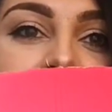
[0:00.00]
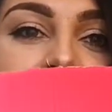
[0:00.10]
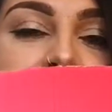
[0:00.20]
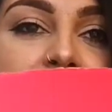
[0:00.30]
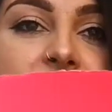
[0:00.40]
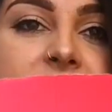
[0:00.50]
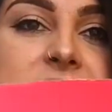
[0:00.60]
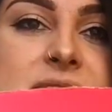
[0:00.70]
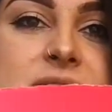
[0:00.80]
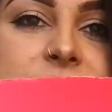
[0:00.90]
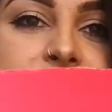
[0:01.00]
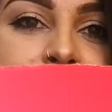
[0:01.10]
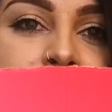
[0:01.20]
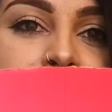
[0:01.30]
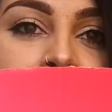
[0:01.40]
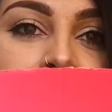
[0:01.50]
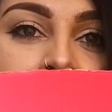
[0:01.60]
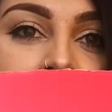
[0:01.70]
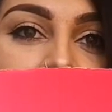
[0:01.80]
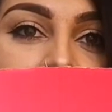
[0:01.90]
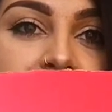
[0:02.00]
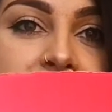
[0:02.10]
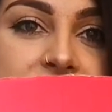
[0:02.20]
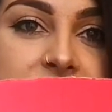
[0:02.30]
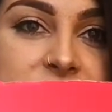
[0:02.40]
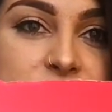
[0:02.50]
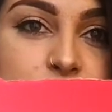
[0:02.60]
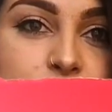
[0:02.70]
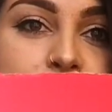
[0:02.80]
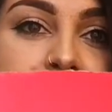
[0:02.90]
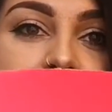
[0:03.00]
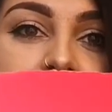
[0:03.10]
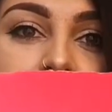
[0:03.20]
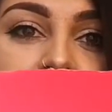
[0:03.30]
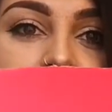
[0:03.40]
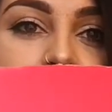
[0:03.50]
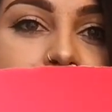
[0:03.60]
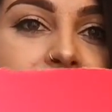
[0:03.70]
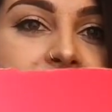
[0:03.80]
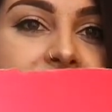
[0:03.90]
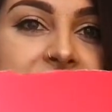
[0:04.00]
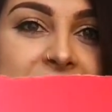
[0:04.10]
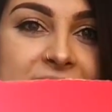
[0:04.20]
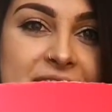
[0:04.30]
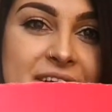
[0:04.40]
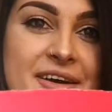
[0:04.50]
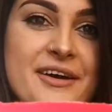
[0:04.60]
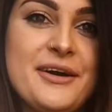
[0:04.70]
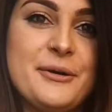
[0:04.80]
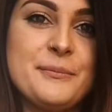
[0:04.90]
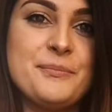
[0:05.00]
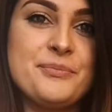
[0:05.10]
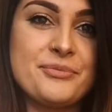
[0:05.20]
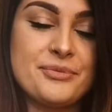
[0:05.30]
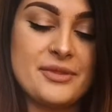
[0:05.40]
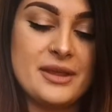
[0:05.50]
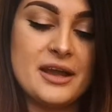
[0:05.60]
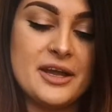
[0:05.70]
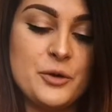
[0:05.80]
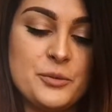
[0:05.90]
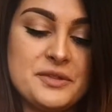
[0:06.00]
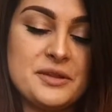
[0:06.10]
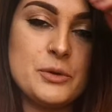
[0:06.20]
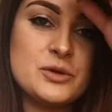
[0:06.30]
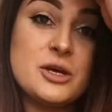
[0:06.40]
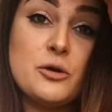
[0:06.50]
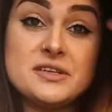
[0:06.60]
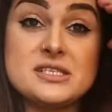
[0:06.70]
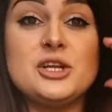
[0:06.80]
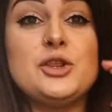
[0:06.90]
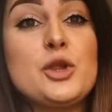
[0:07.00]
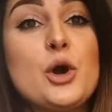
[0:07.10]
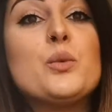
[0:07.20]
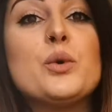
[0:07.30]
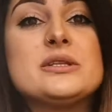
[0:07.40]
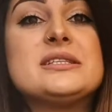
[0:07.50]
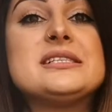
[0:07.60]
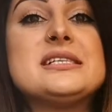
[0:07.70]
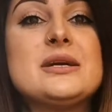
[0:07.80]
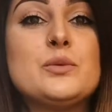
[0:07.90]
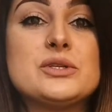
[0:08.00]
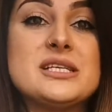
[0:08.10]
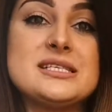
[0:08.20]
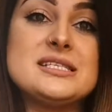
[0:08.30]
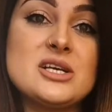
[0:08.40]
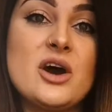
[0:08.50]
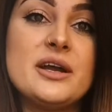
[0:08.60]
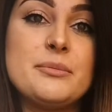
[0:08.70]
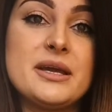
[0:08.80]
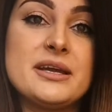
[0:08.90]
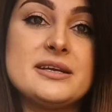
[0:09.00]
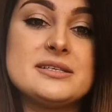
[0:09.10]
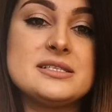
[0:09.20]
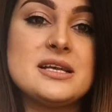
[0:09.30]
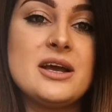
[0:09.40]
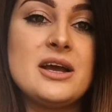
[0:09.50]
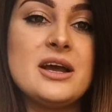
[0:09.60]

inside I had a little peek before um, I opened the box obviously know what what's inside because